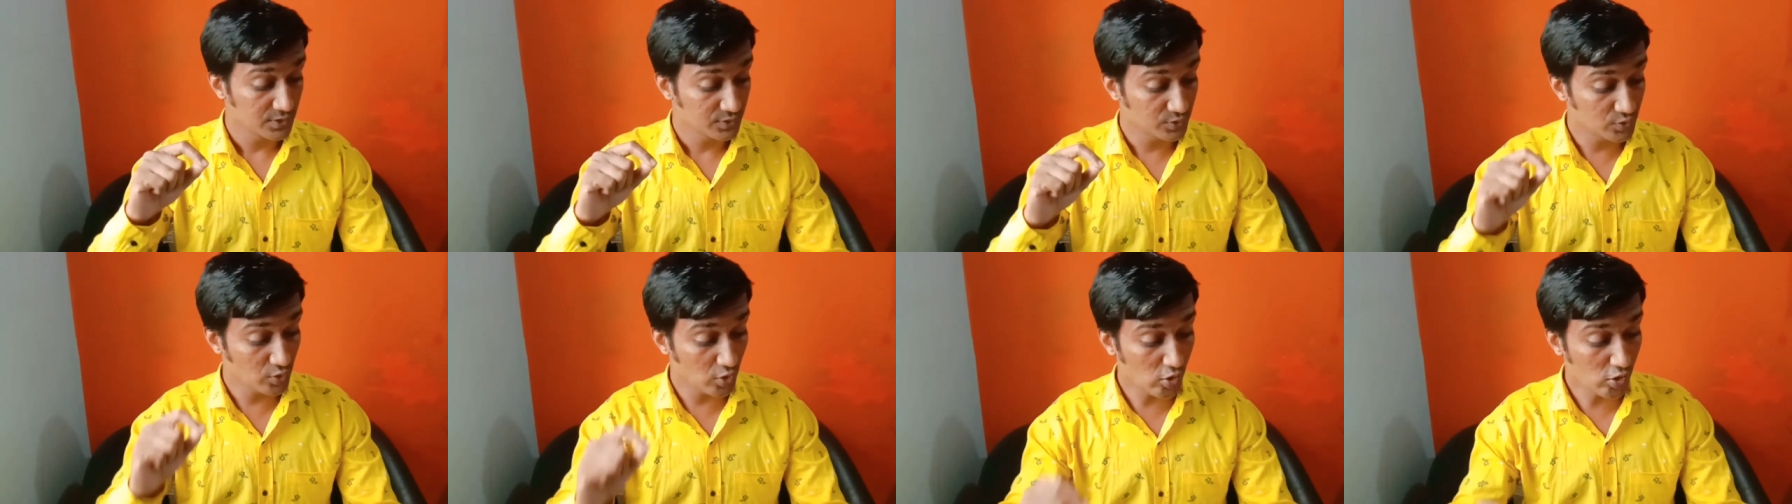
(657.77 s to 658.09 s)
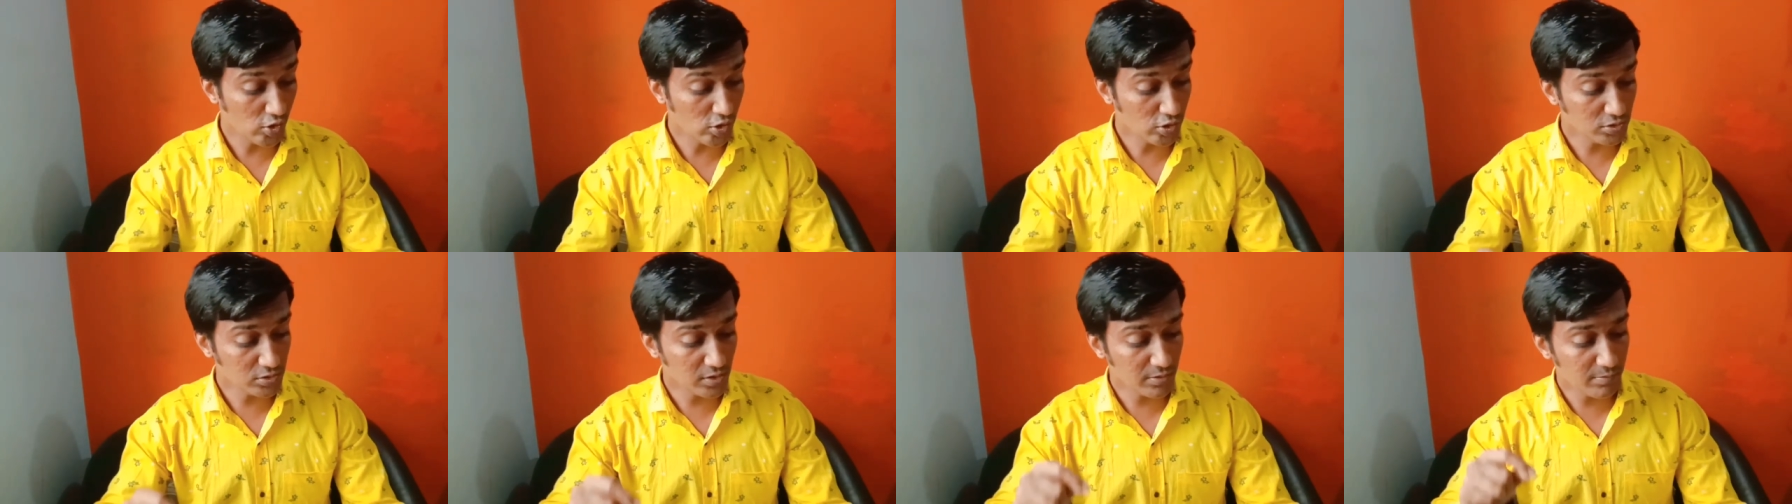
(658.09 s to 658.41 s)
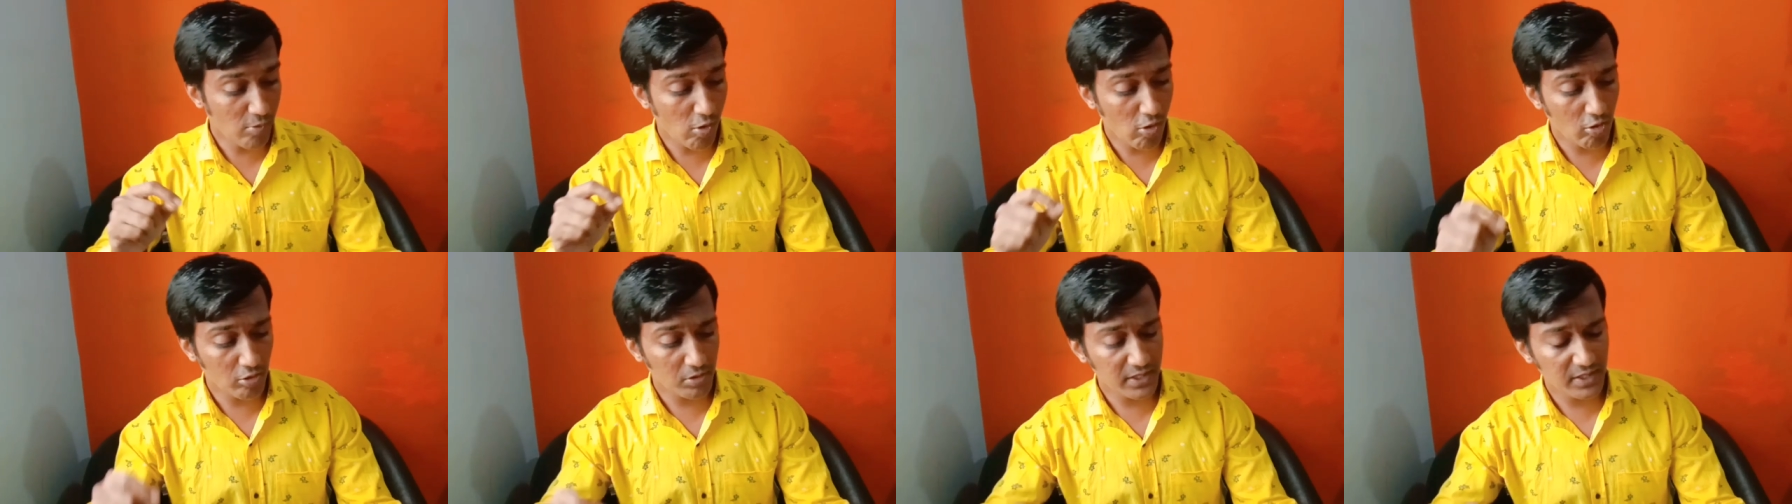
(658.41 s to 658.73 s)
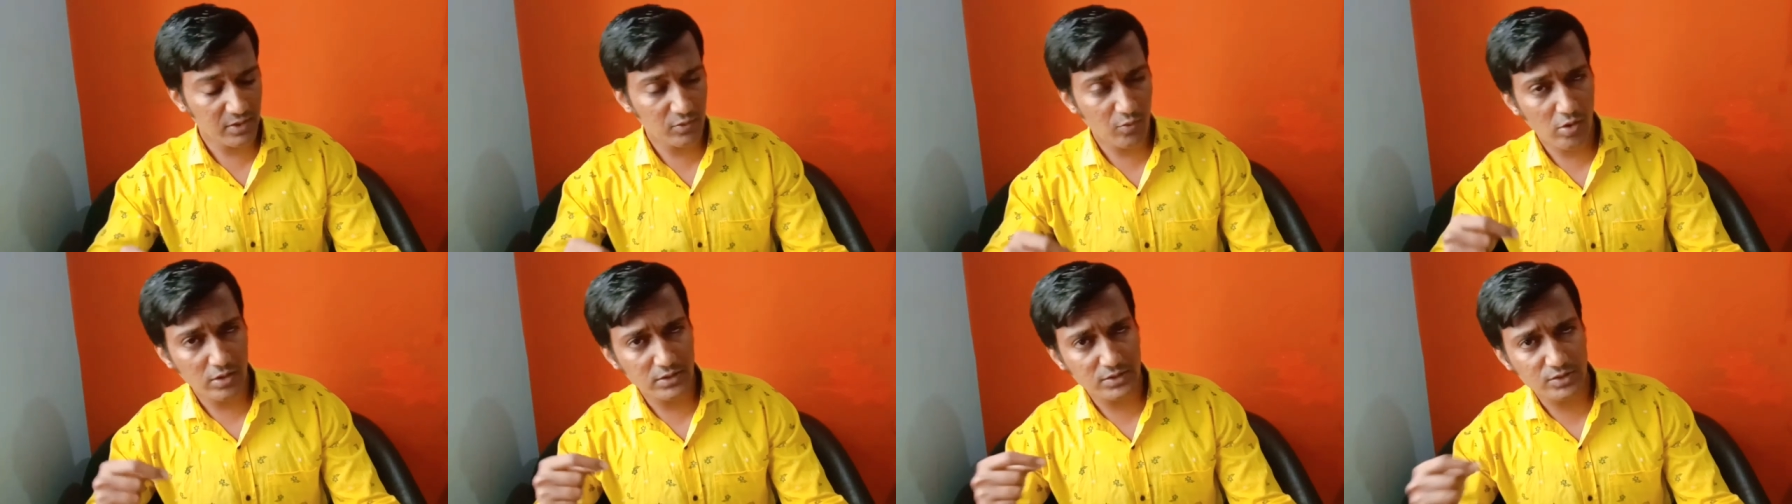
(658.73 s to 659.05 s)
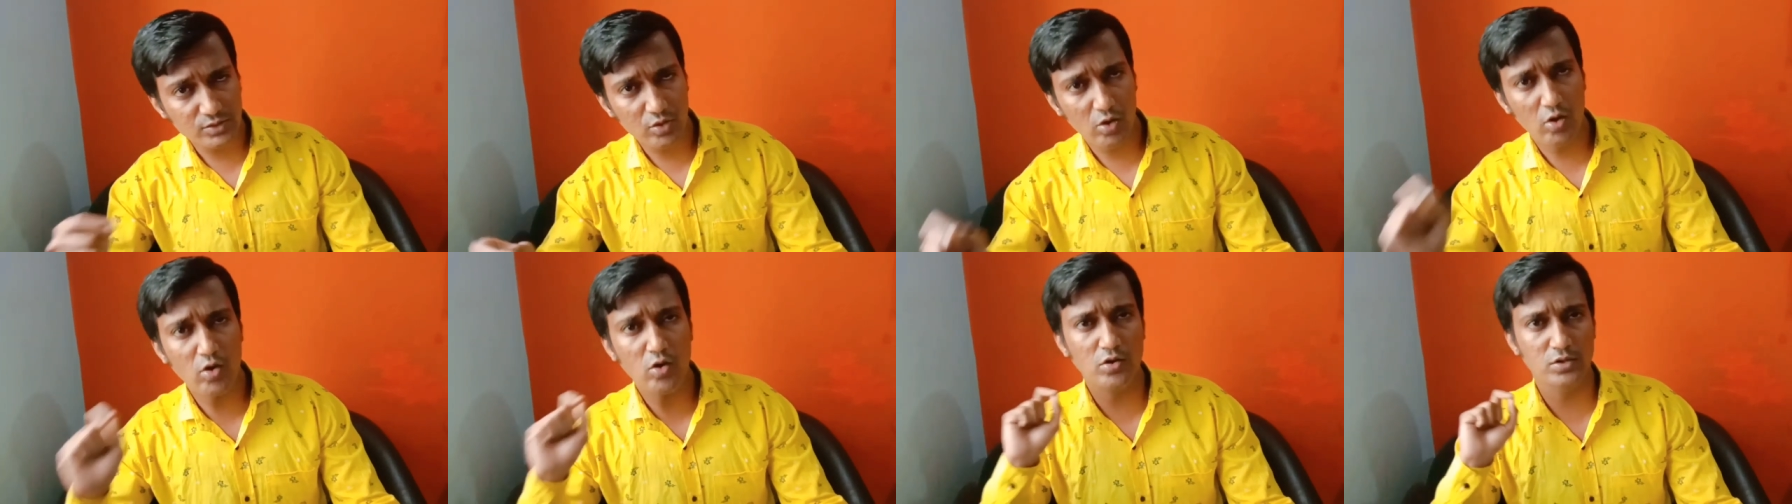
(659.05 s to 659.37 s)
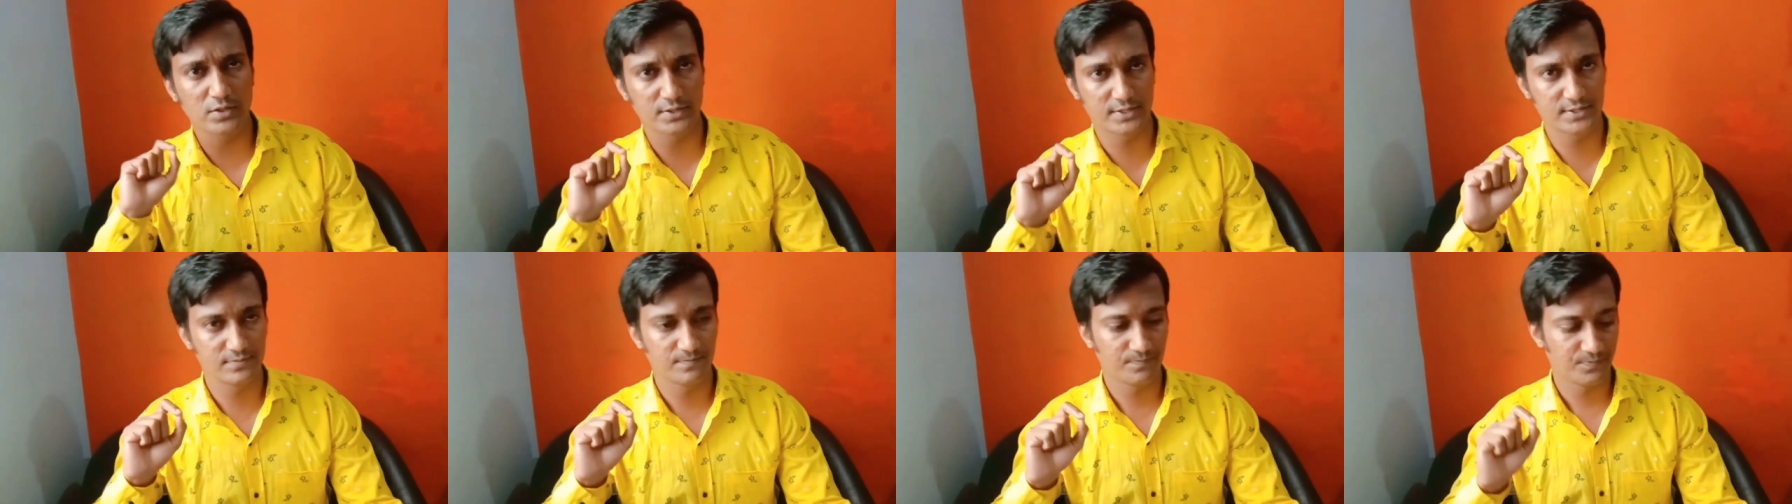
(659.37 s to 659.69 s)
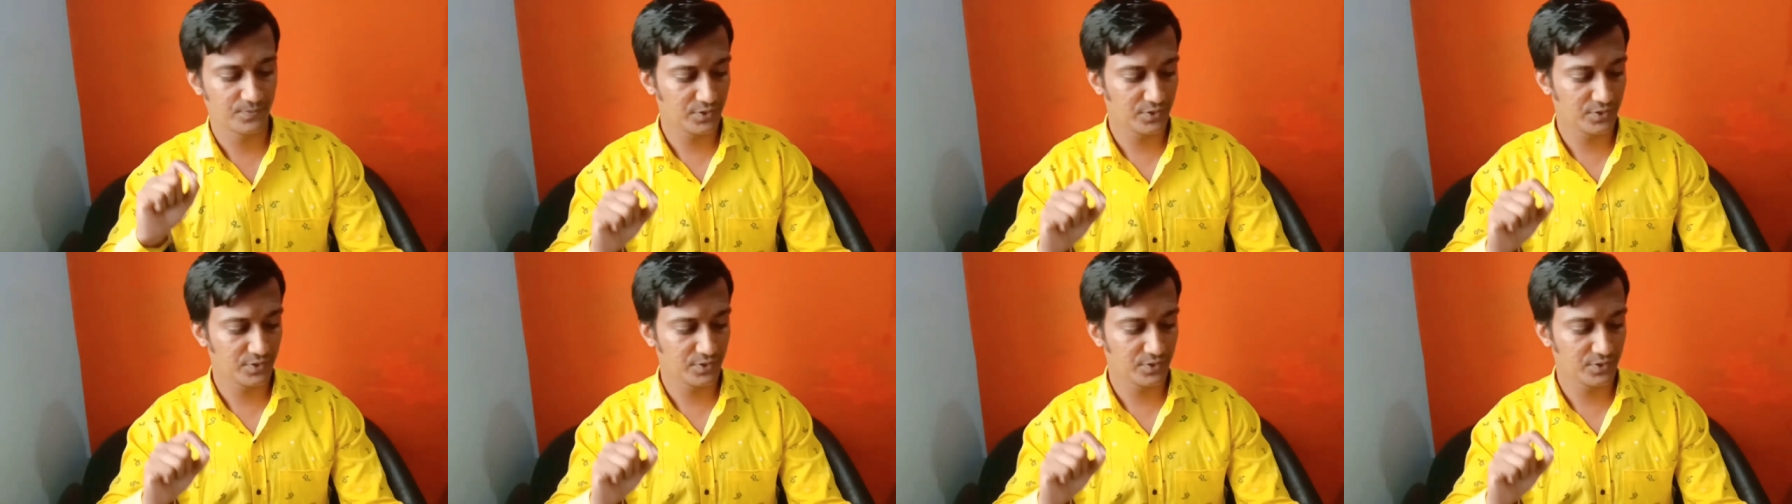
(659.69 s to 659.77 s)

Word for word: Though the morning was cold,